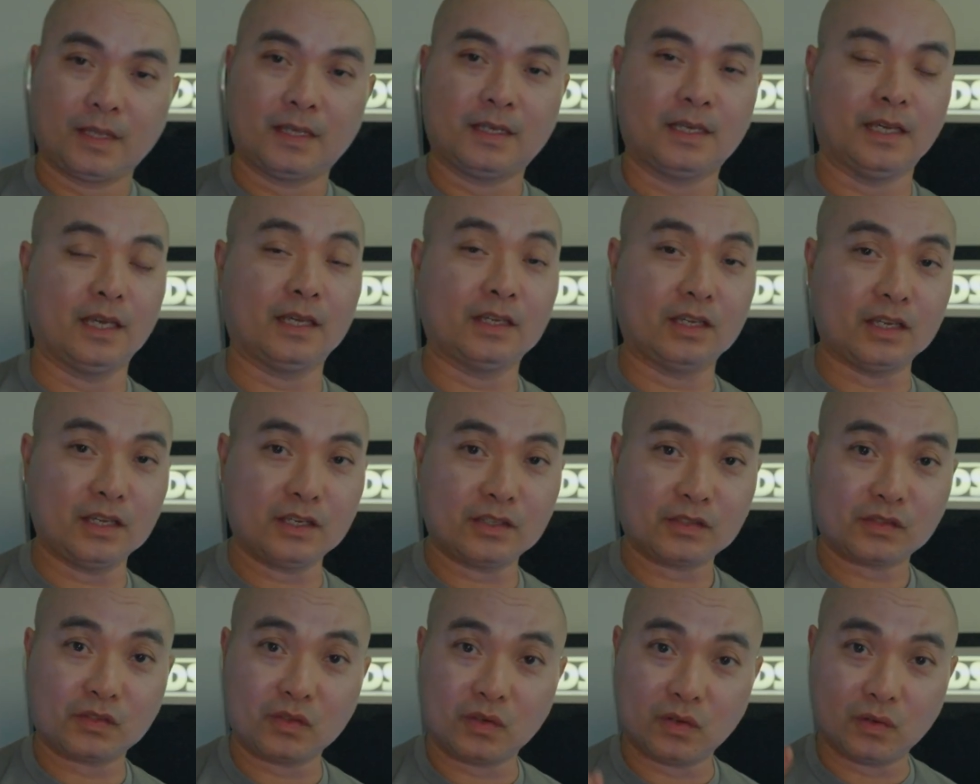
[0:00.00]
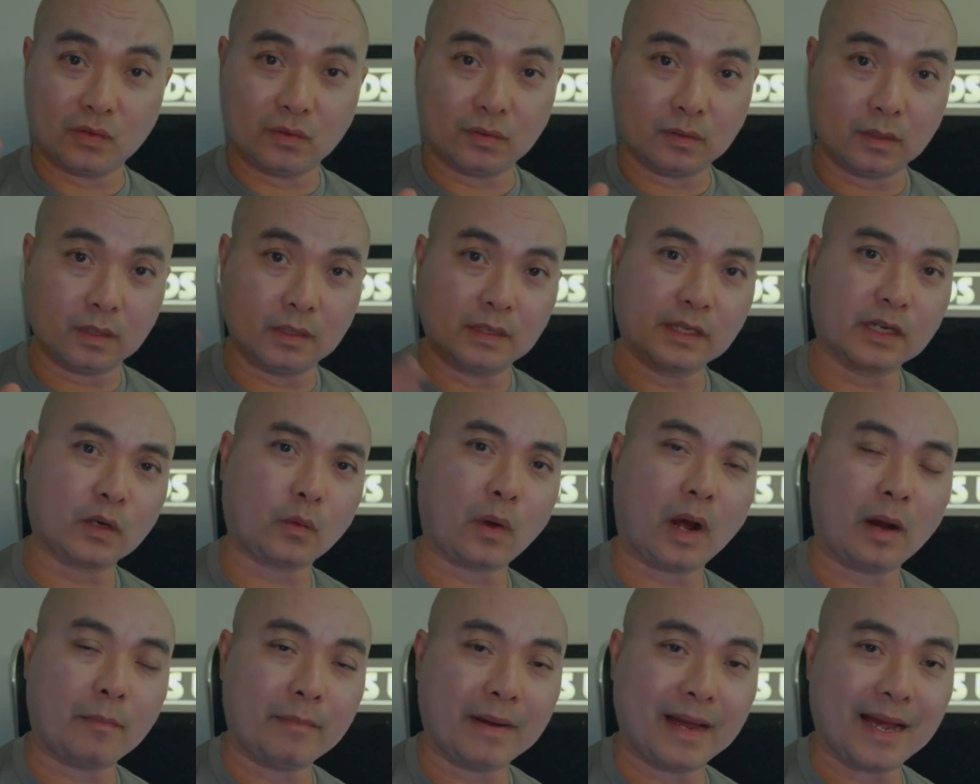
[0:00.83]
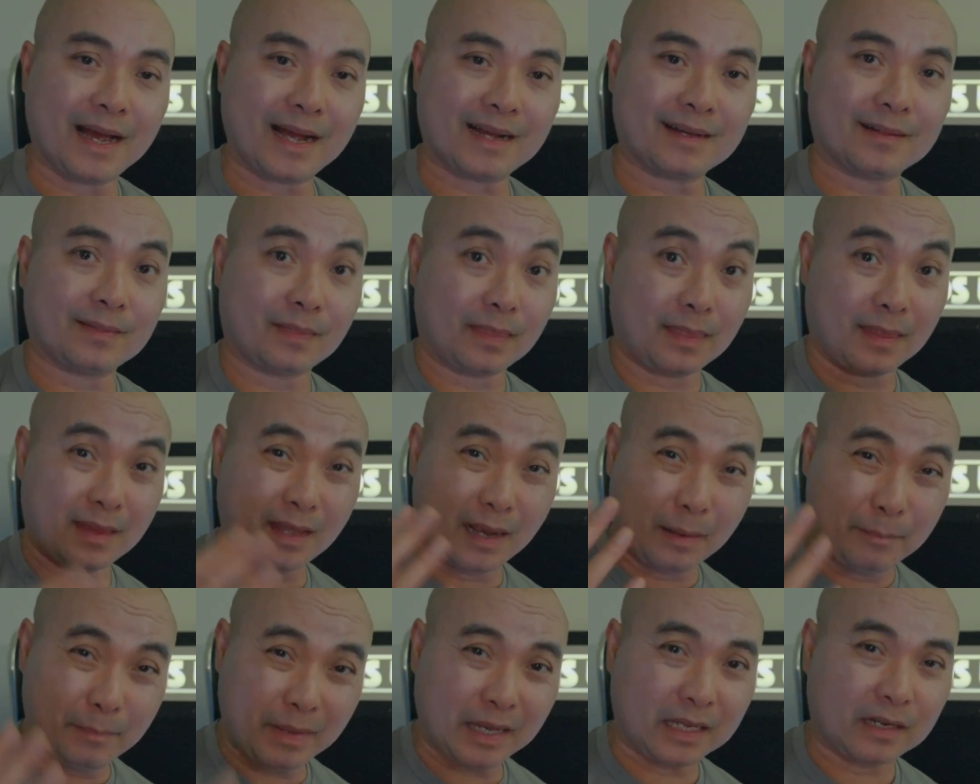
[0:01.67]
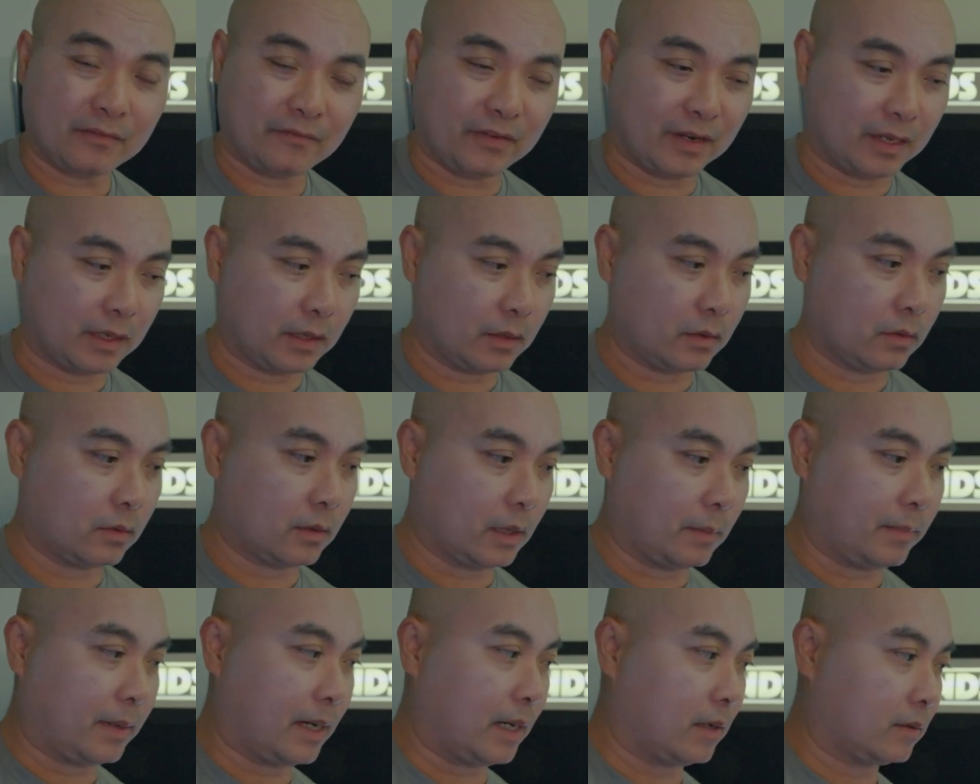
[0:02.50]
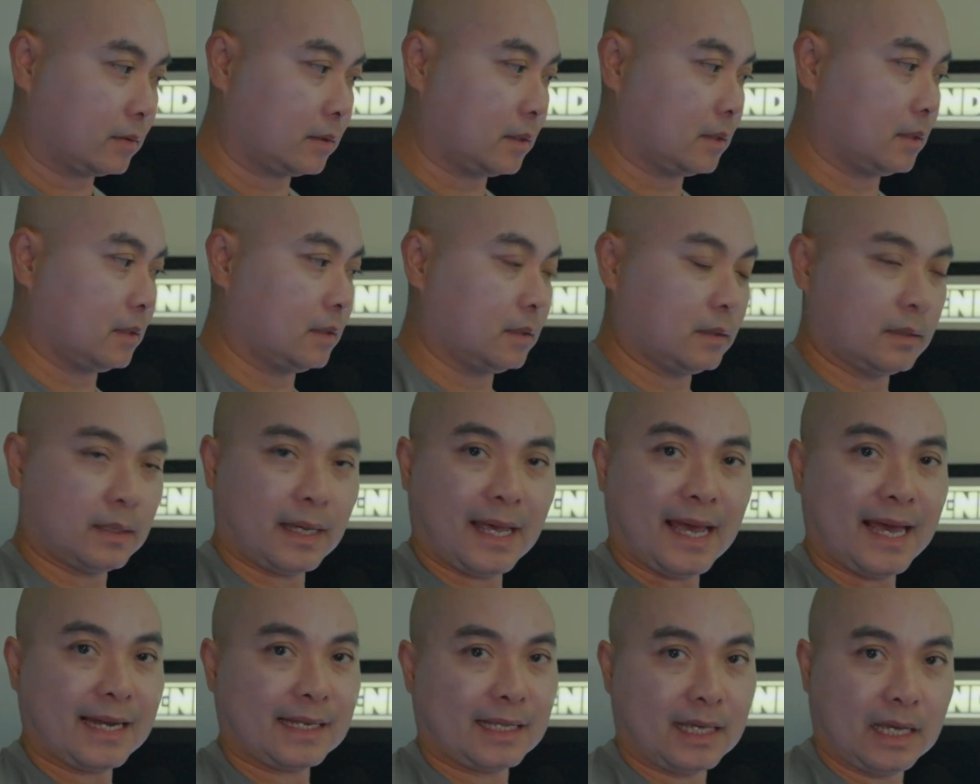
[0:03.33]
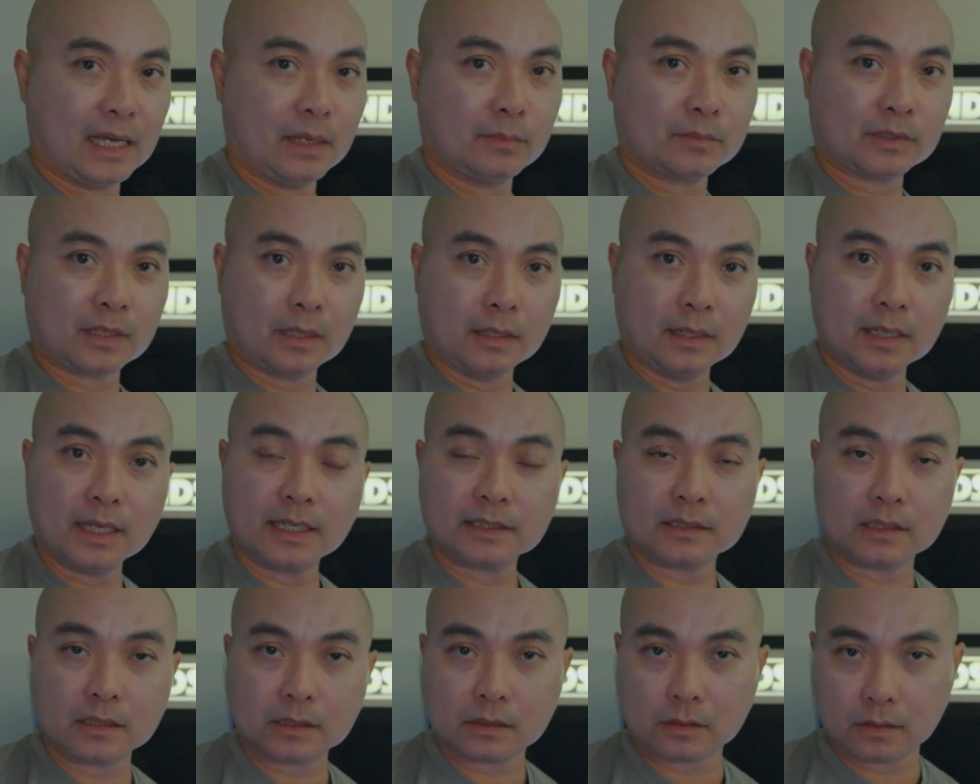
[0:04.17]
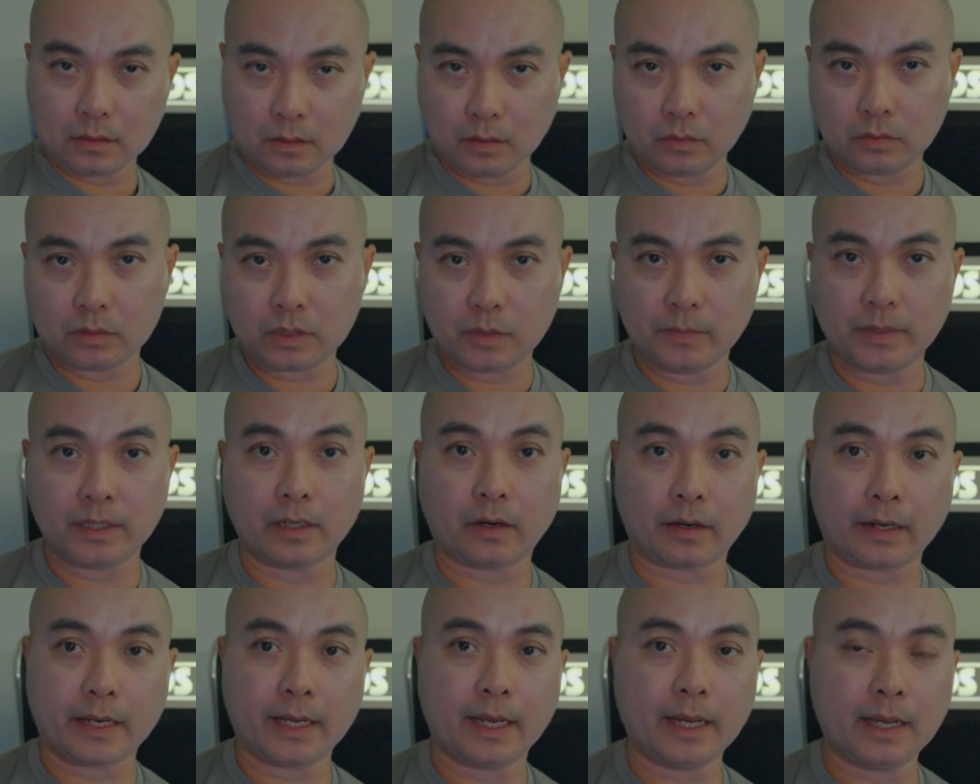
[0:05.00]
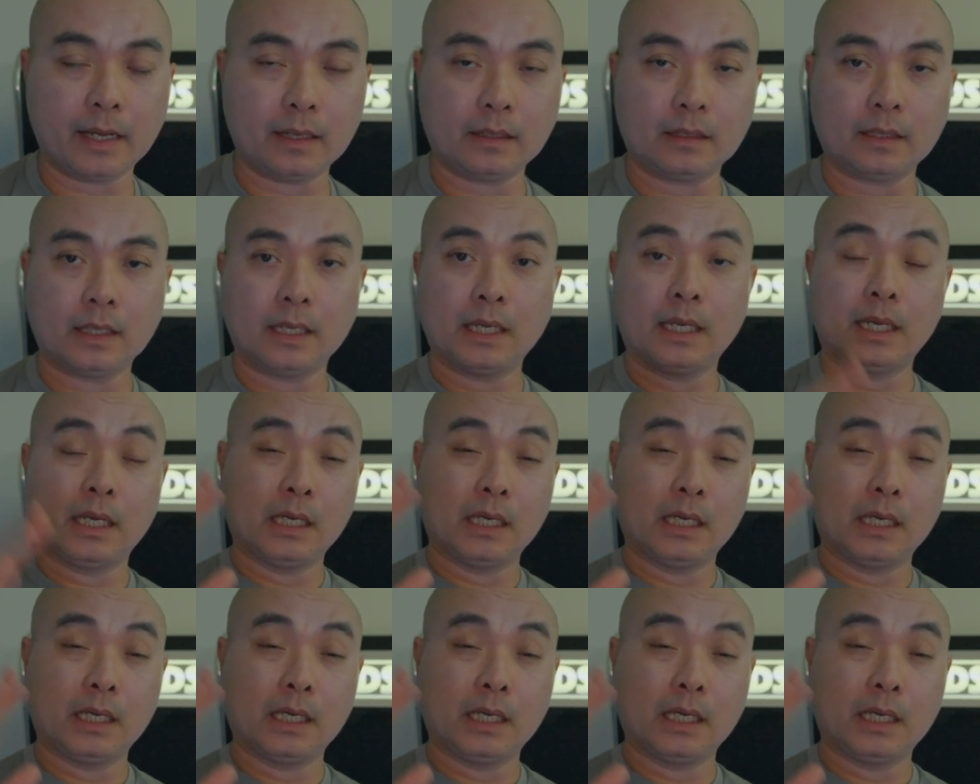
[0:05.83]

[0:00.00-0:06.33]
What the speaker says: Hey Geek, so a little while back, I made a video about the AtGames Legends Ultimate Arcade,